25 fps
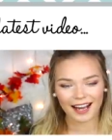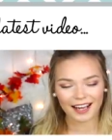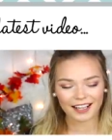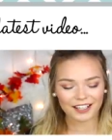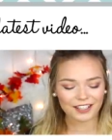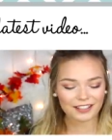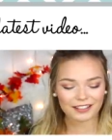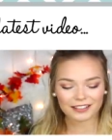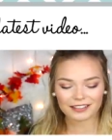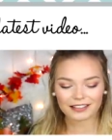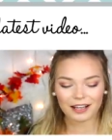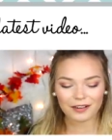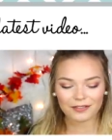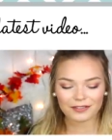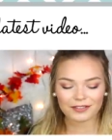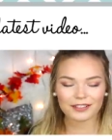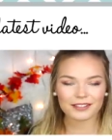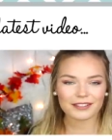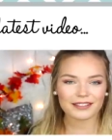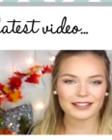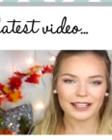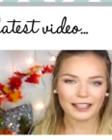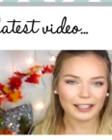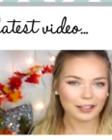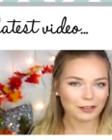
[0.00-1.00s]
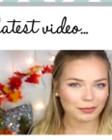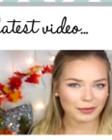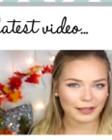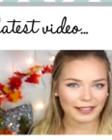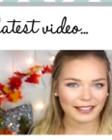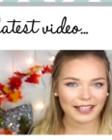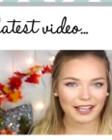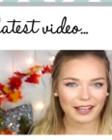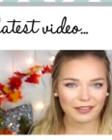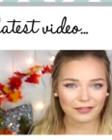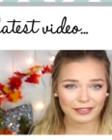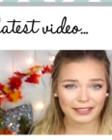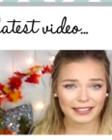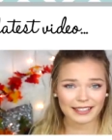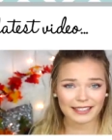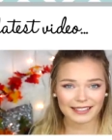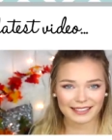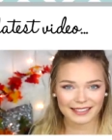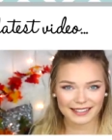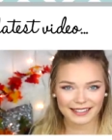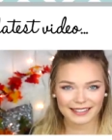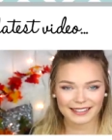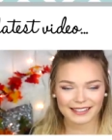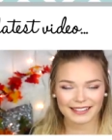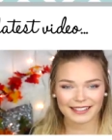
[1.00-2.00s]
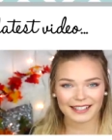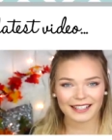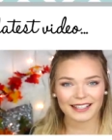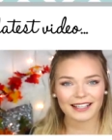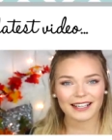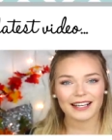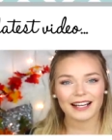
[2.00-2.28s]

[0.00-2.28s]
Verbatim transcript: I just love to celebrate every season,